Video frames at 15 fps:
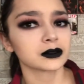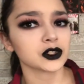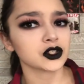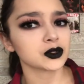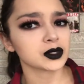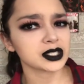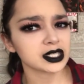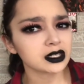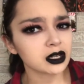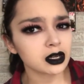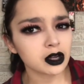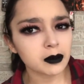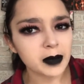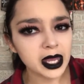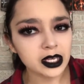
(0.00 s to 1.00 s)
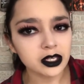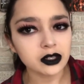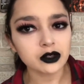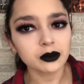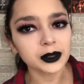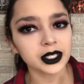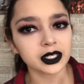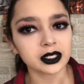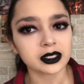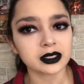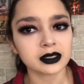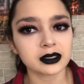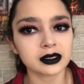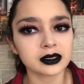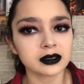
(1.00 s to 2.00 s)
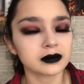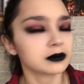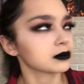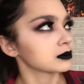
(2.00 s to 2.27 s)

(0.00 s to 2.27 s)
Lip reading: do you see it on our menu? Because